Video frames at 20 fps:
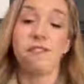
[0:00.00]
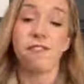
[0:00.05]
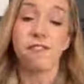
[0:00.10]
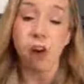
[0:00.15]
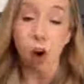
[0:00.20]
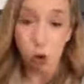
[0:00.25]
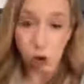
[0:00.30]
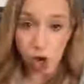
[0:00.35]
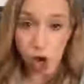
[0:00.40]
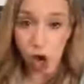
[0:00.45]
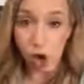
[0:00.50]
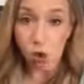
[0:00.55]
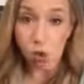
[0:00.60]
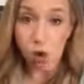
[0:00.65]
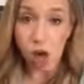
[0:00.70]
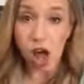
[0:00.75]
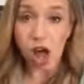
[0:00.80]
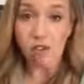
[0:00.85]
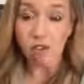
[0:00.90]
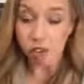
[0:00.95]

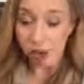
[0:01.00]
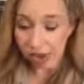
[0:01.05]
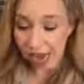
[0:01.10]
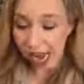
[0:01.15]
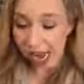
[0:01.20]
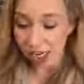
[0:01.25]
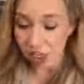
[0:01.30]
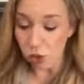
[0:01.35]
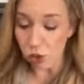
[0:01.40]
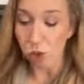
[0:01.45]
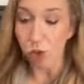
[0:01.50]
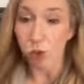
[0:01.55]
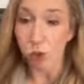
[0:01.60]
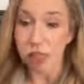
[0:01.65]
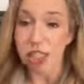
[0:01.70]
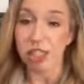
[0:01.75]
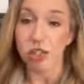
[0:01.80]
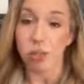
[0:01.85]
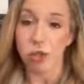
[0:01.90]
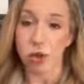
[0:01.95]
photo of their actual
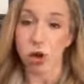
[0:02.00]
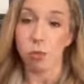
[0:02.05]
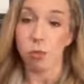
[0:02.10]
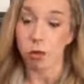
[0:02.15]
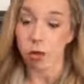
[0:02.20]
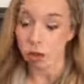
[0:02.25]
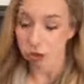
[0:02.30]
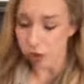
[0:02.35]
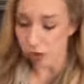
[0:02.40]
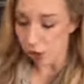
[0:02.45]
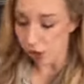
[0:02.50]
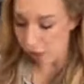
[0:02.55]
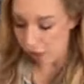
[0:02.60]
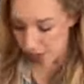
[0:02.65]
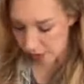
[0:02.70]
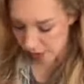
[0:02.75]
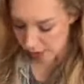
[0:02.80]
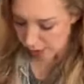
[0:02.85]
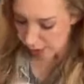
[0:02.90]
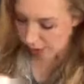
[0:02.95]
reader's notebook. So
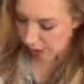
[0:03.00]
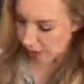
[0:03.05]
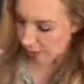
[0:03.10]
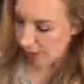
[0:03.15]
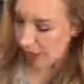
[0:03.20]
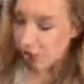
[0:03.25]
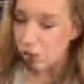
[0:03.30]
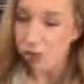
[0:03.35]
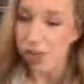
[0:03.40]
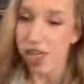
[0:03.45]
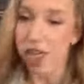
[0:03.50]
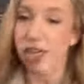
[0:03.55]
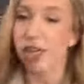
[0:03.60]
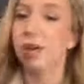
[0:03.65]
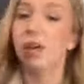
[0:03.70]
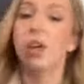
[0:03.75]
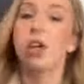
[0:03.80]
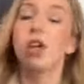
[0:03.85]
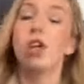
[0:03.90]
this is a blank page right here.